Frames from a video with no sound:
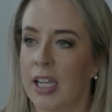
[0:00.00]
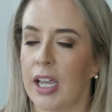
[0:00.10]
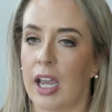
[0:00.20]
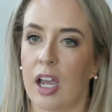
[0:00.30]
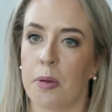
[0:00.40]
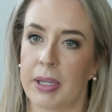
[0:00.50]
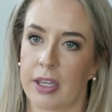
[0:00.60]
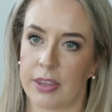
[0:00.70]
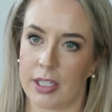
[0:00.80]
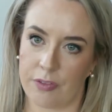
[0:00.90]
A
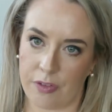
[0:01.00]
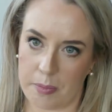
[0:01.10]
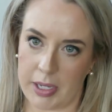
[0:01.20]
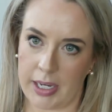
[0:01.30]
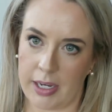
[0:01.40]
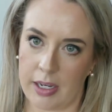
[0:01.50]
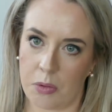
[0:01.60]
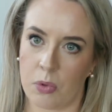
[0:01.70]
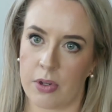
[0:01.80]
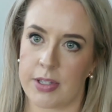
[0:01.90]
big thing for me
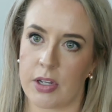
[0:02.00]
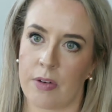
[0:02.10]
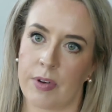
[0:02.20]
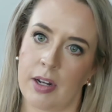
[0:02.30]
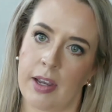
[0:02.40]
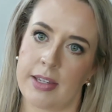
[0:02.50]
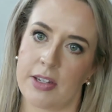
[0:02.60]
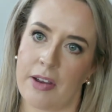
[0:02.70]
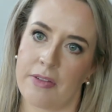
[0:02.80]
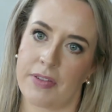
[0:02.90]
was I
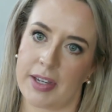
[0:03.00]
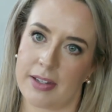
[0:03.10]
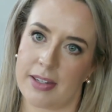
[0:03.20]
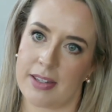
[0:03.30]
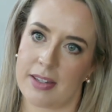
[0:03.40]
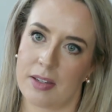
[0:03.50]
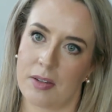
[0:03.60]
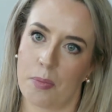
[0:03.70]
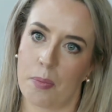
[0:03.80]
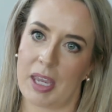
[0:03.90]
realised I fix
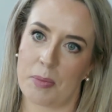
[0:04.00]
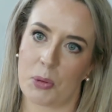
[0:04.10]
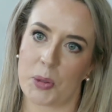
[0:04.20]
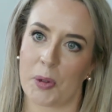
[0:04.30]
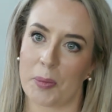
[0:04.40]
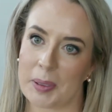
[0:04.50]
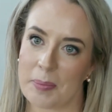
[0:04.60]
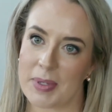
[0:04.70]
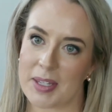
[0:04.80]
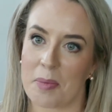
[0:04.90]
people's
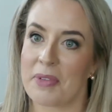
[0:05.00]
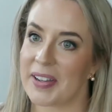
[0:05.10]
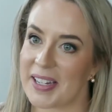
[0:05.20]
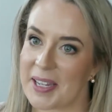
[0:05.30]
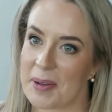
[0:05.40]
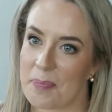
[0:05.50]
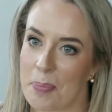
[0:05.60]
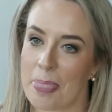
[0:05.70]
problems. I'm a fixer.